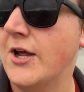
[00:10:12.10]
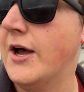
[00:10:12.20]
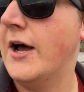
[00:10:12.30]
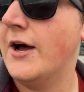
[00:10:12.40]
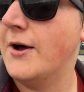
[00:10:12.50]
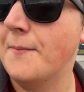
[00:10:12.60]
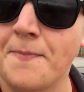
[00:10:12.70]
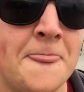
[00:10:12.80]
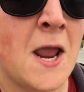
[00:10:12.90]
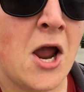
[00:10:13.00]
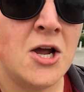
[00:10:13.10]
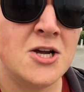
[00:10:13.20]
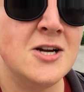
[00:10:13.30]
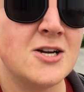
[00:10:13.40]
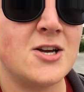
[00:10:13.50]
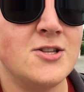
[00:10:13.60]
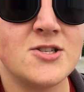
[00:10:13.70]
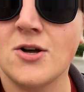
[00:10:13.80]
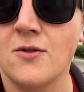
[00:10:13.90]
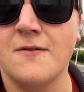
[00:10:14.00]
gonna um,
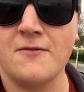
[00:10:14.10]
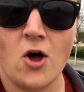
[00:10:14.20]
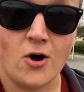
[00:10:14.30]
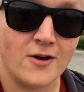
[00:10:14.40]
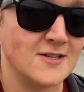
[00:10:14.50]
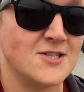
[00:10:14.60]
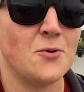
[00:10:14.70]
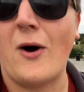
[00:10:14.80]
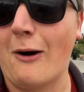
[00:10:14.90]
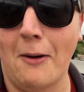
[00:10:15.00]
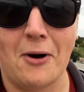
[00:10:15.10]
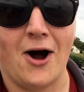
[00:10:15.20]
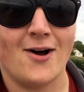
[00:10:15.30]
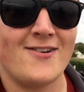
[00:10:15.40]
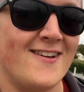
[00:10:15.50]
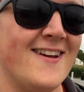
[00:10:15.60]
consult the vlog as to where I parked.